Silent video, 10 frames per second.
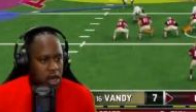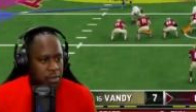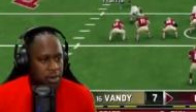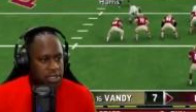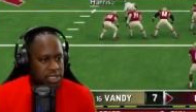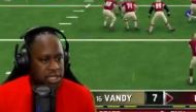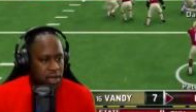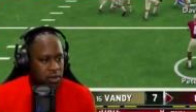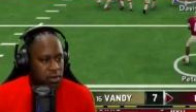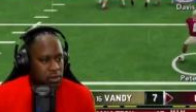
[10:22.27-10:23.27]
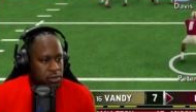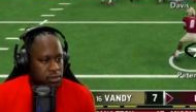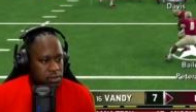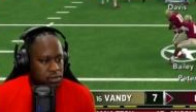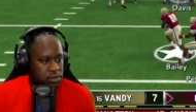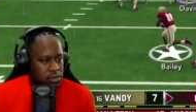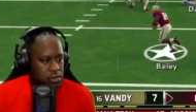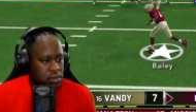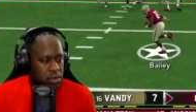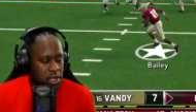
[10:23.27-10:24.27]
All right, boys, let's go.
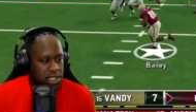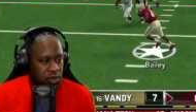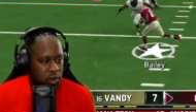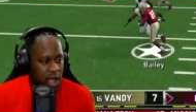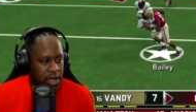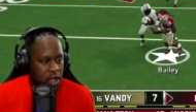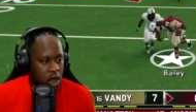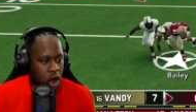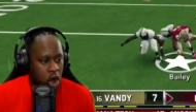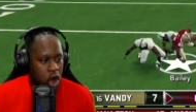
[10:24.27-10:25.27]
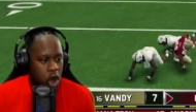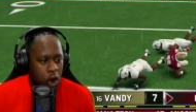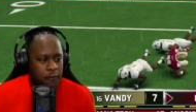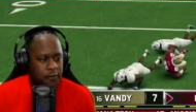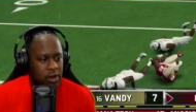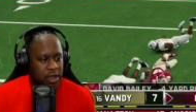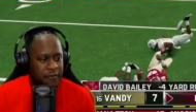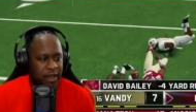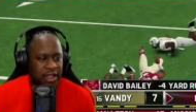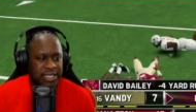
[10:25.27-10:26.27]
It's a run all over it,
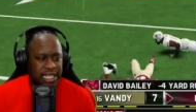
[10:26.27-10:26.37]
fellas.